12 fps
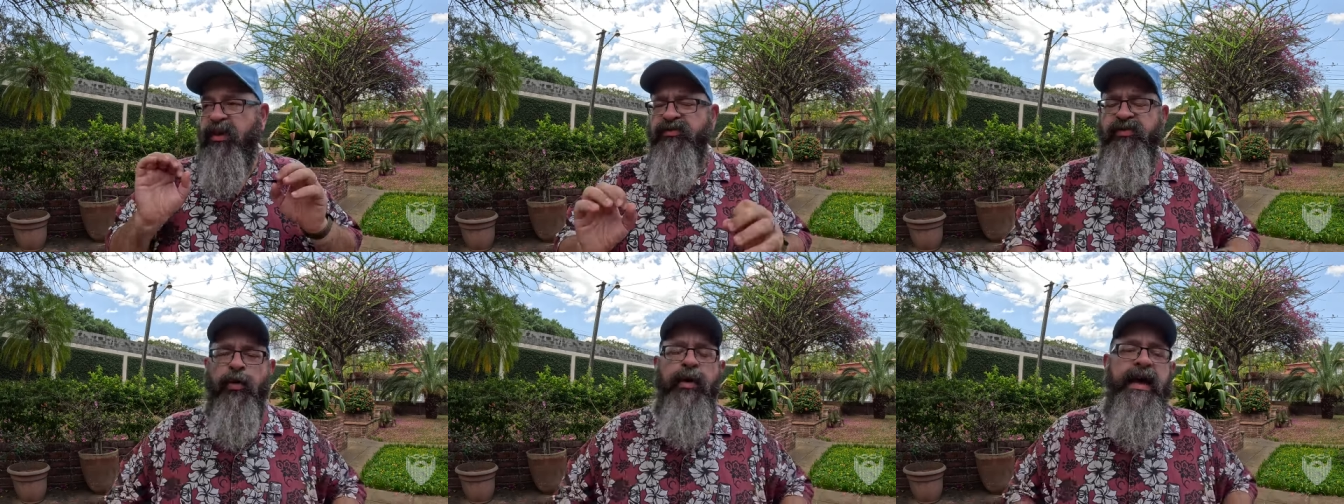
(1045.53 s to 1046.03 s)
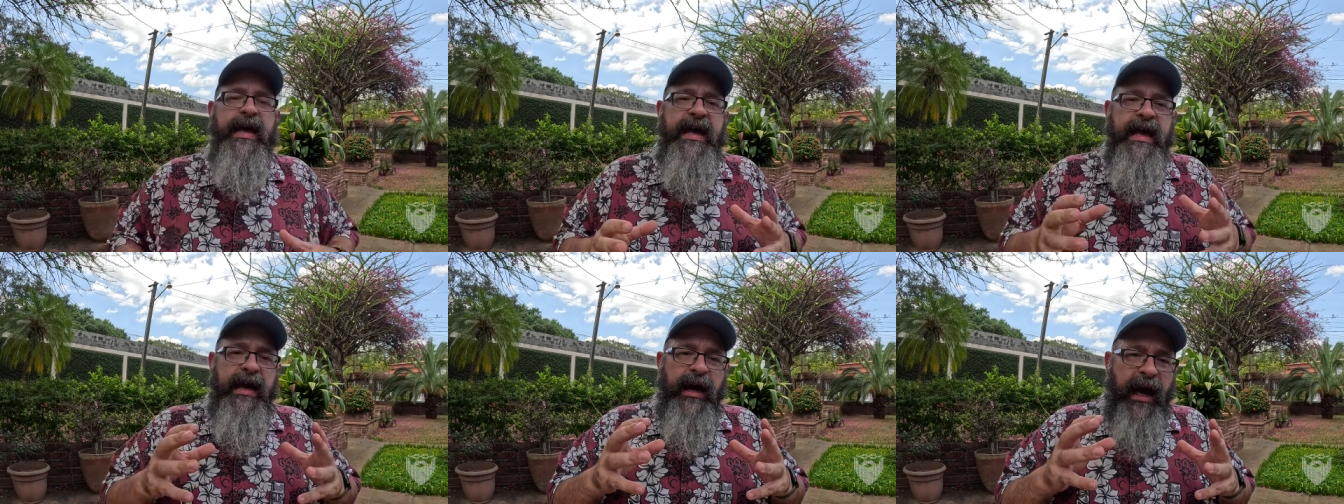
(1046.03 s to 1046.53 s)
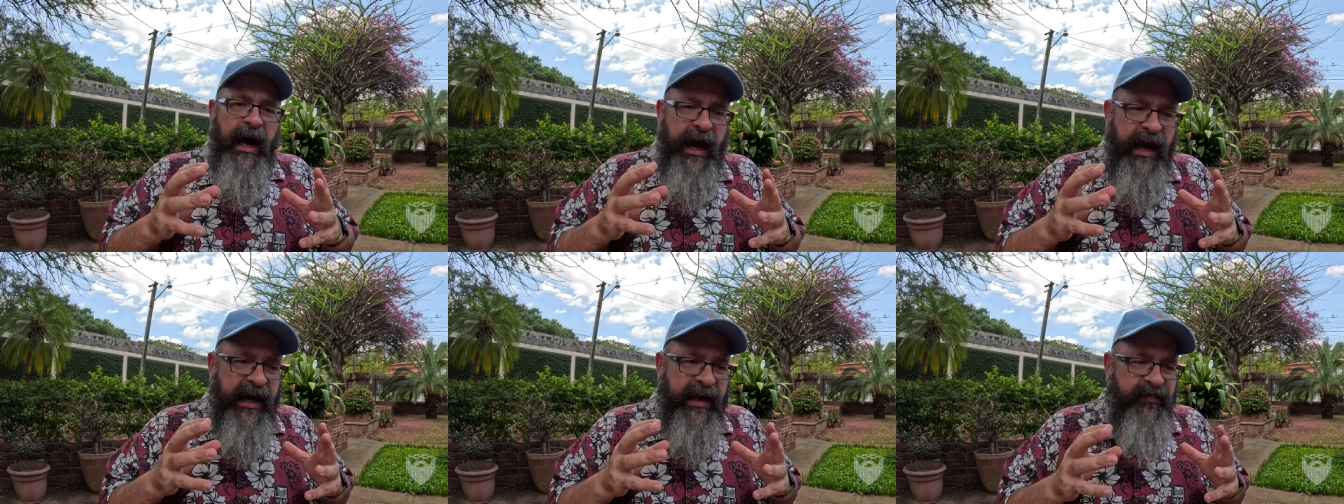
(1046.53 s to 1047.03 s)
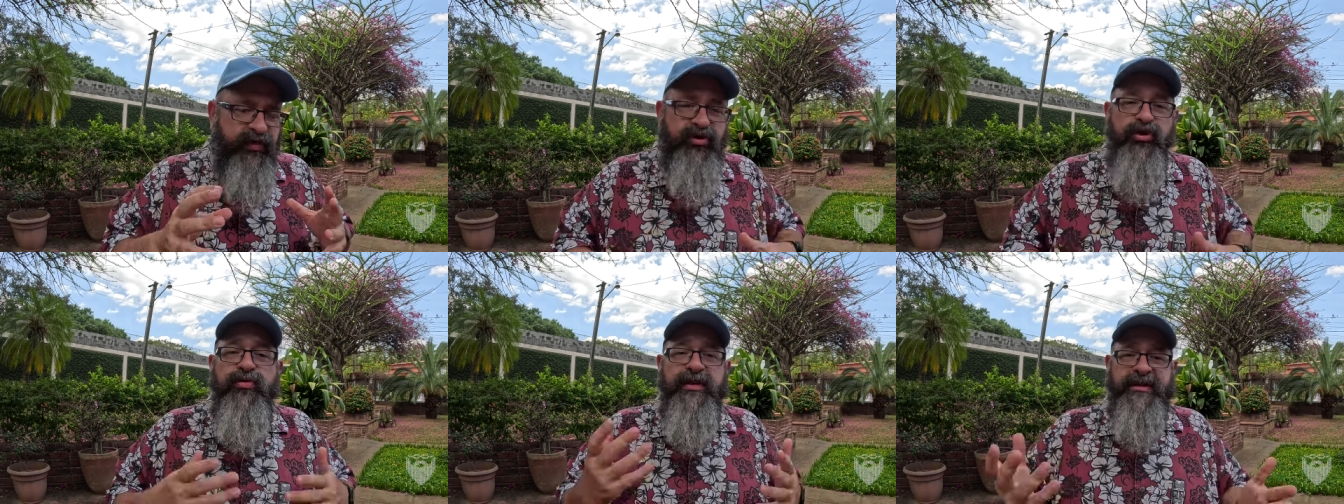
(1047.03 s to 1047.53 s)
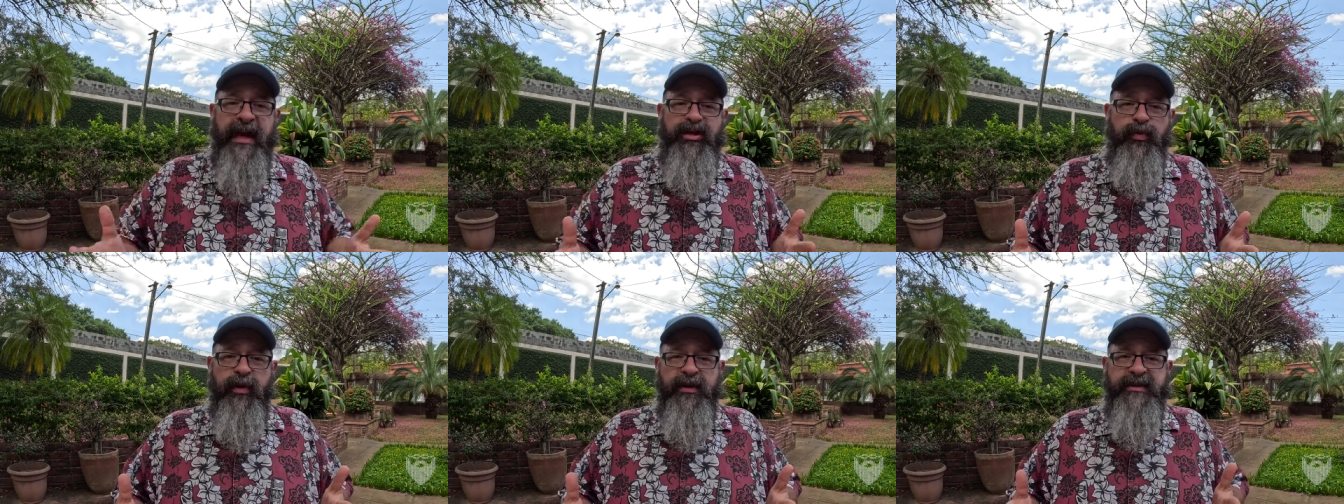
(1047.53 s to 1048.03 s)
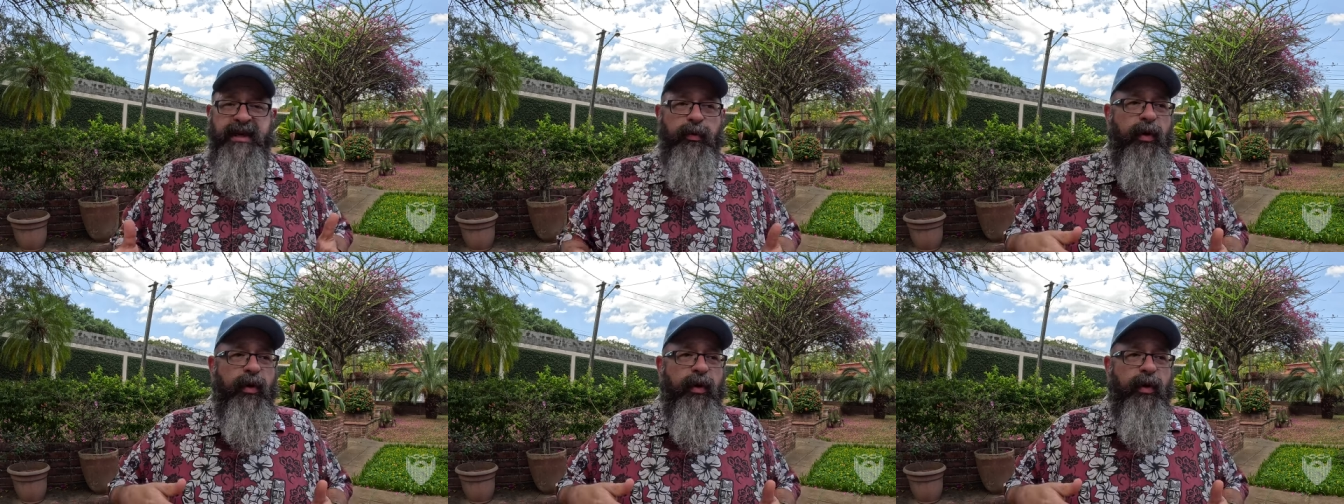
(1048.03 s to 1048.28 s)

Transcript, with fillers: So, uh, if you do decide you want to stay,